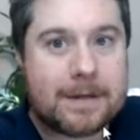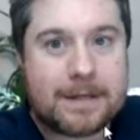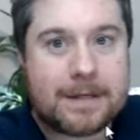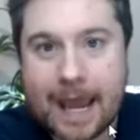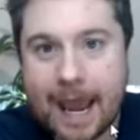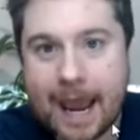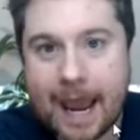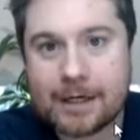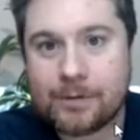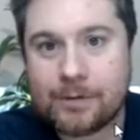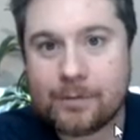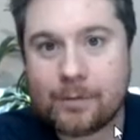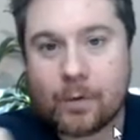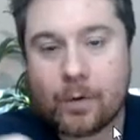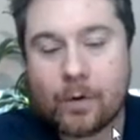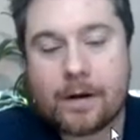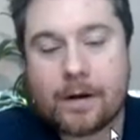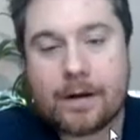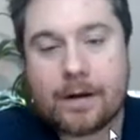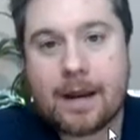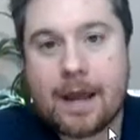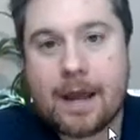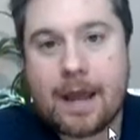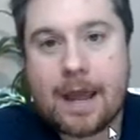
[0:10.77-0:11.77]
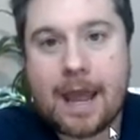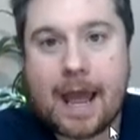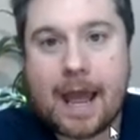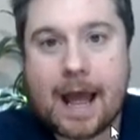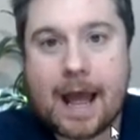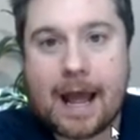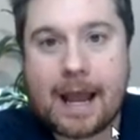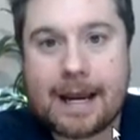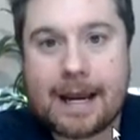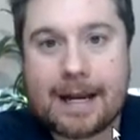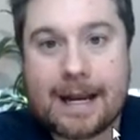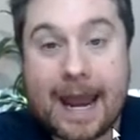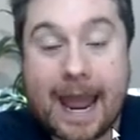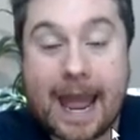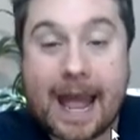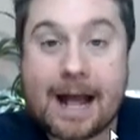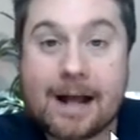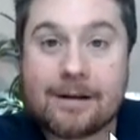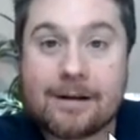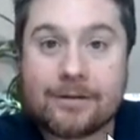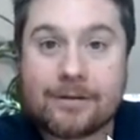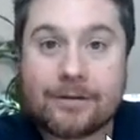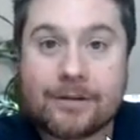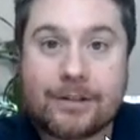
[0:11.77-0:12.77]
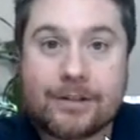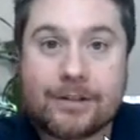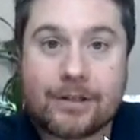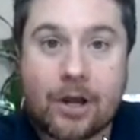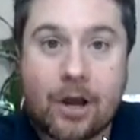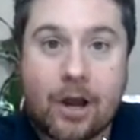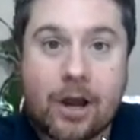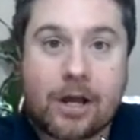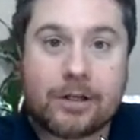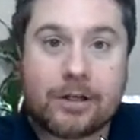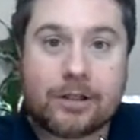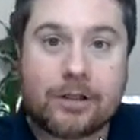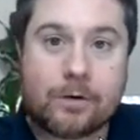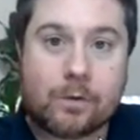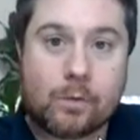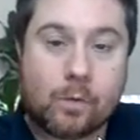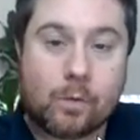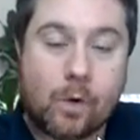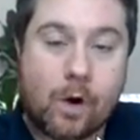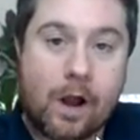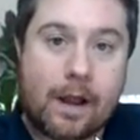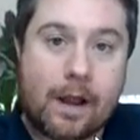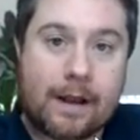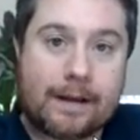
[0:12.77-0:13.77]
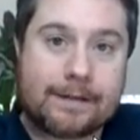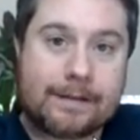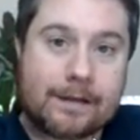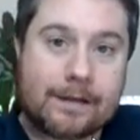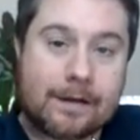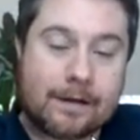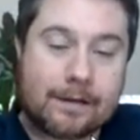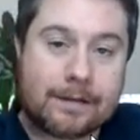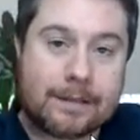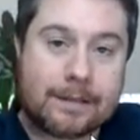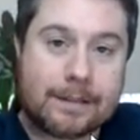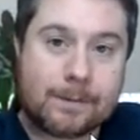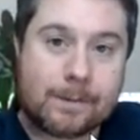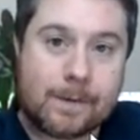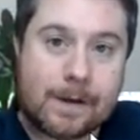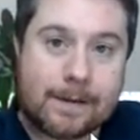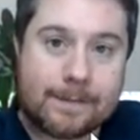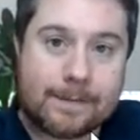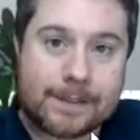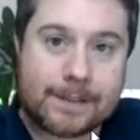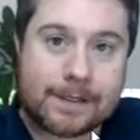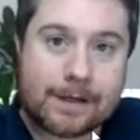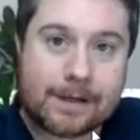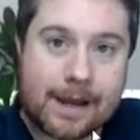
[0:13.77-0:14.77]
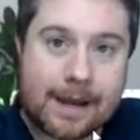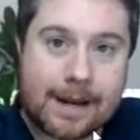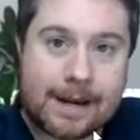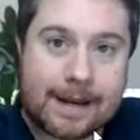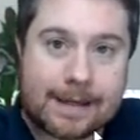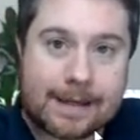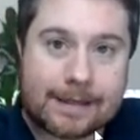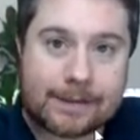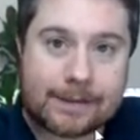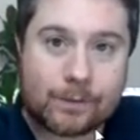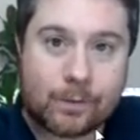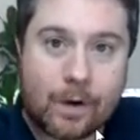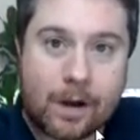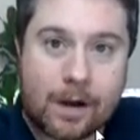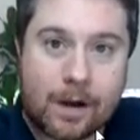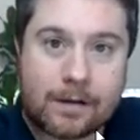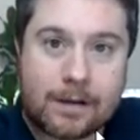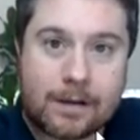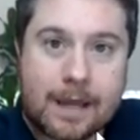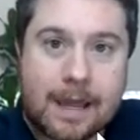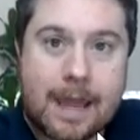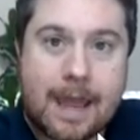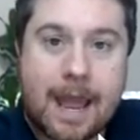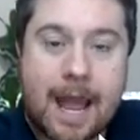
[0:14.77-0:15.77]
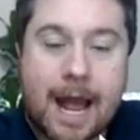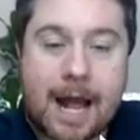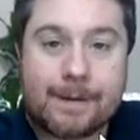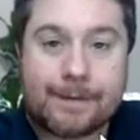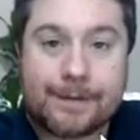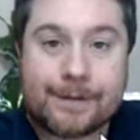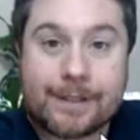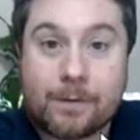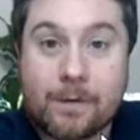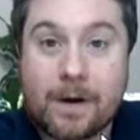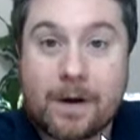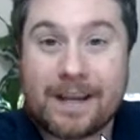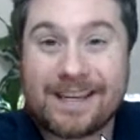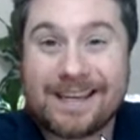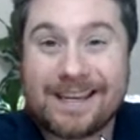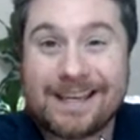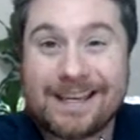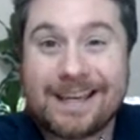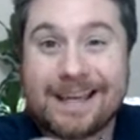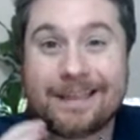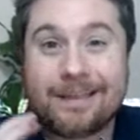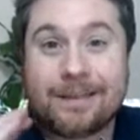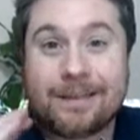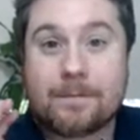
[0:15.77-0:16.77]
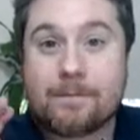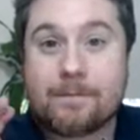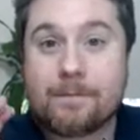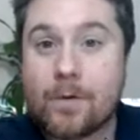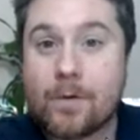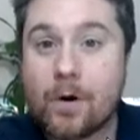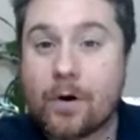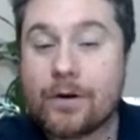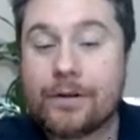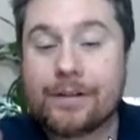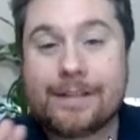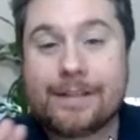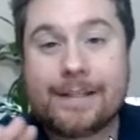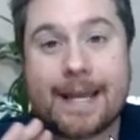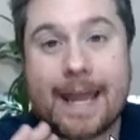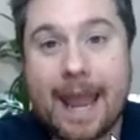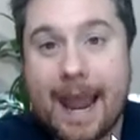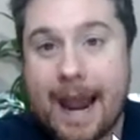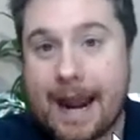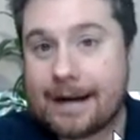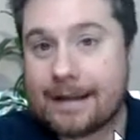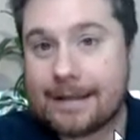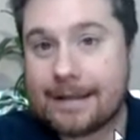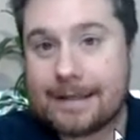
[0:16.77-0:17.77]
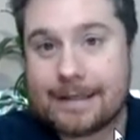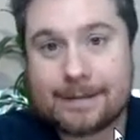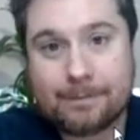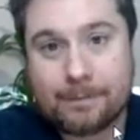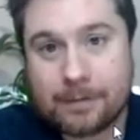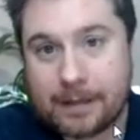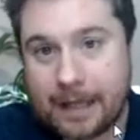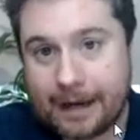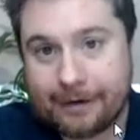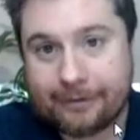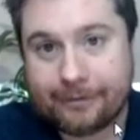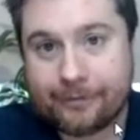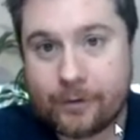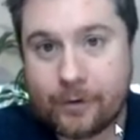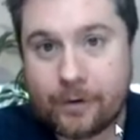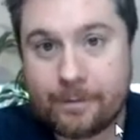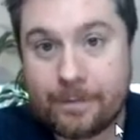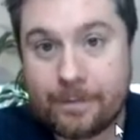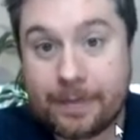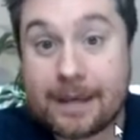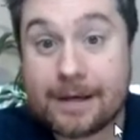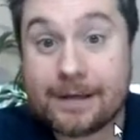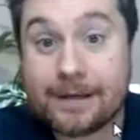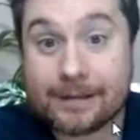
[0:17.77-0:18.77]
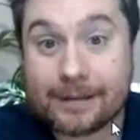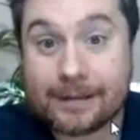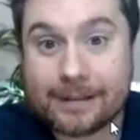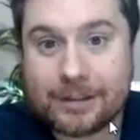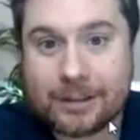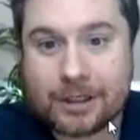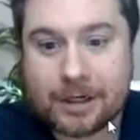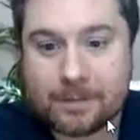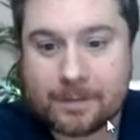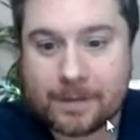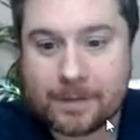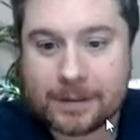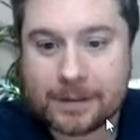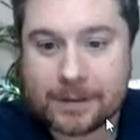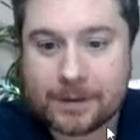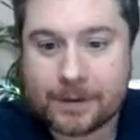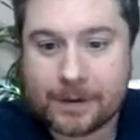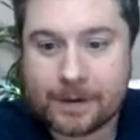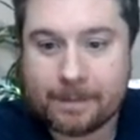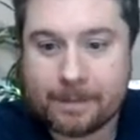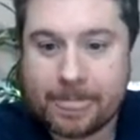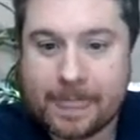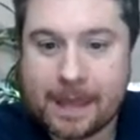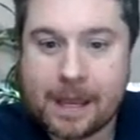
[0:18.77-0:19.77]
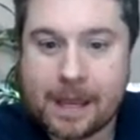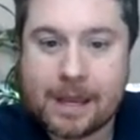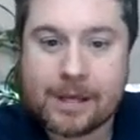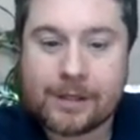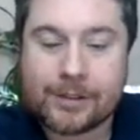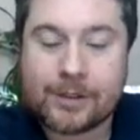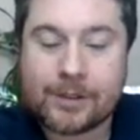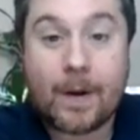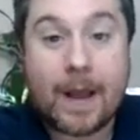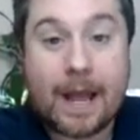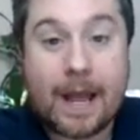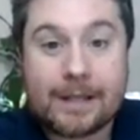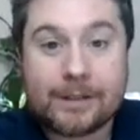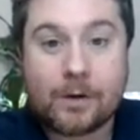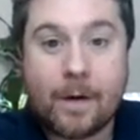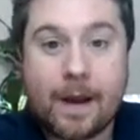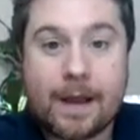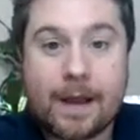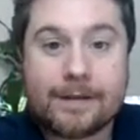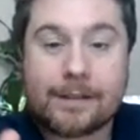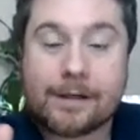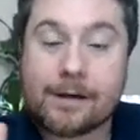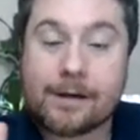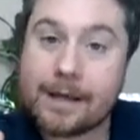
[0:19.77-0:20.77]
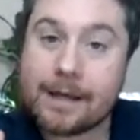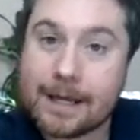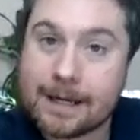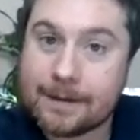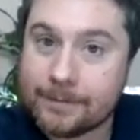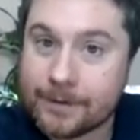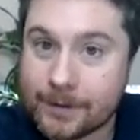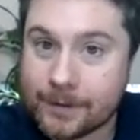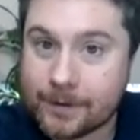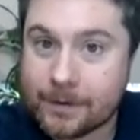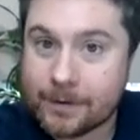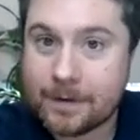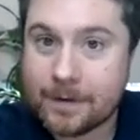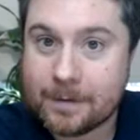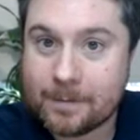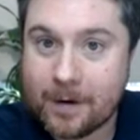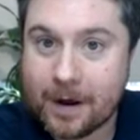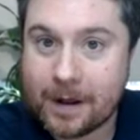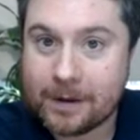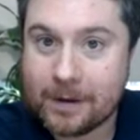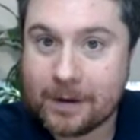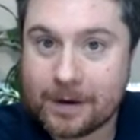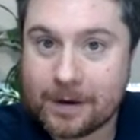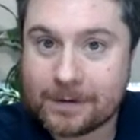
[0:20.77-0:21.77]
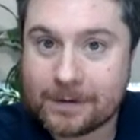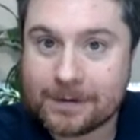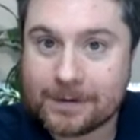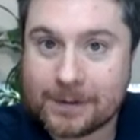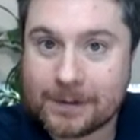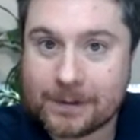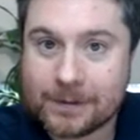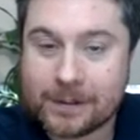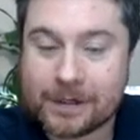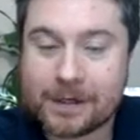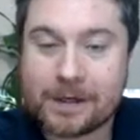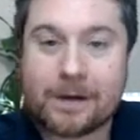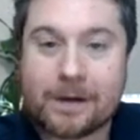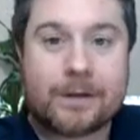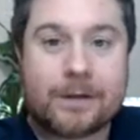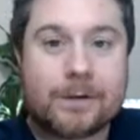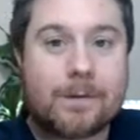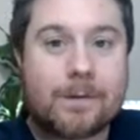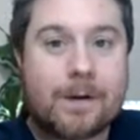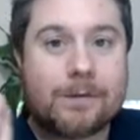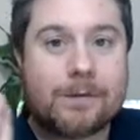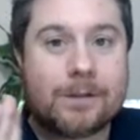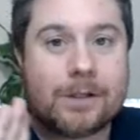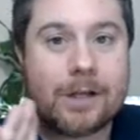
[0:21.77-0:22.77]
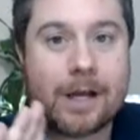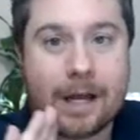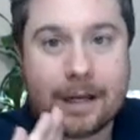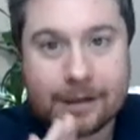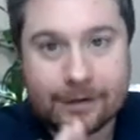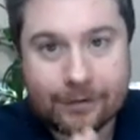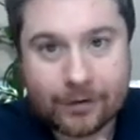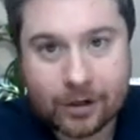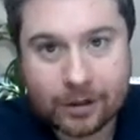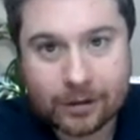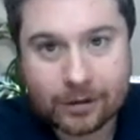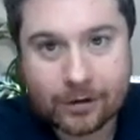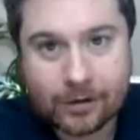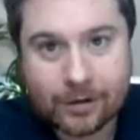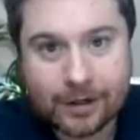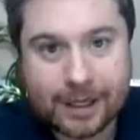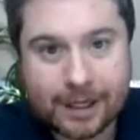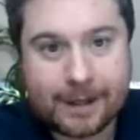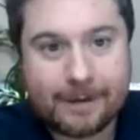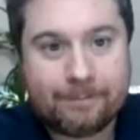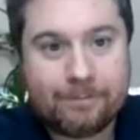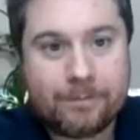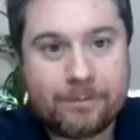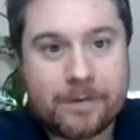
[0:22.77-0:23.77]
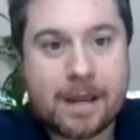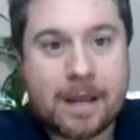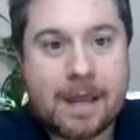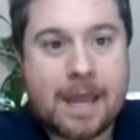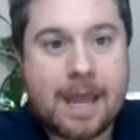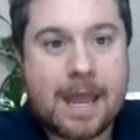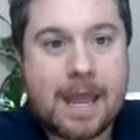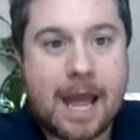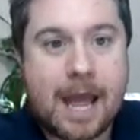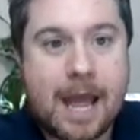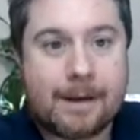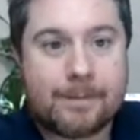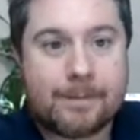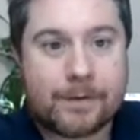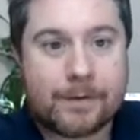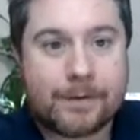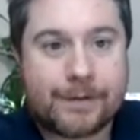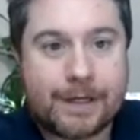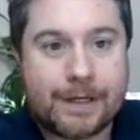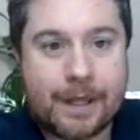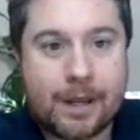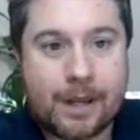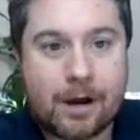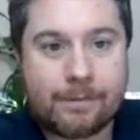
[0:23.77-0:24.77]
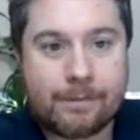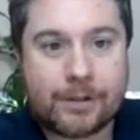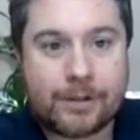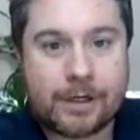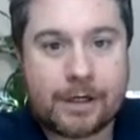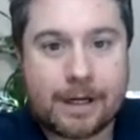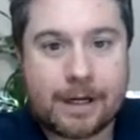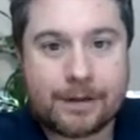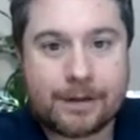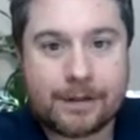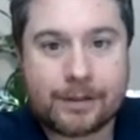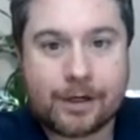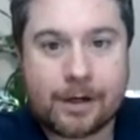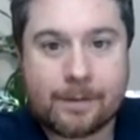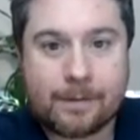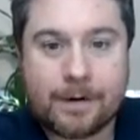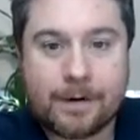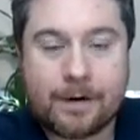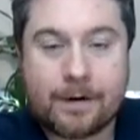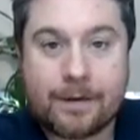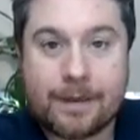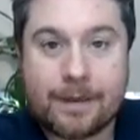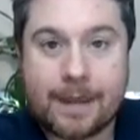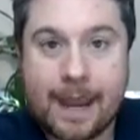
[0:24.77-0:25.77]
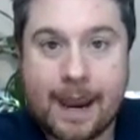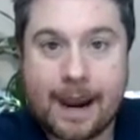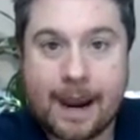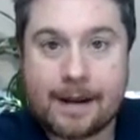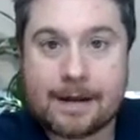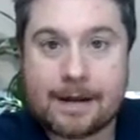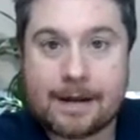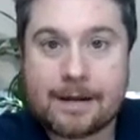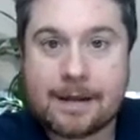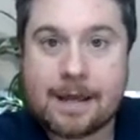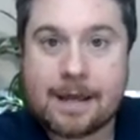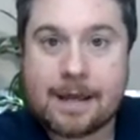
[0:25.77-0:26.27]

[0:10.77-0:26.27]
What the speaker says: dashboard and how search works on this website as well, so that way you can get the most out of this platform. So let's jump into it. So as always, you've got to come to the Buy Local Sunshine Coast website. You've got to log in. You'll see the option at the top here in the header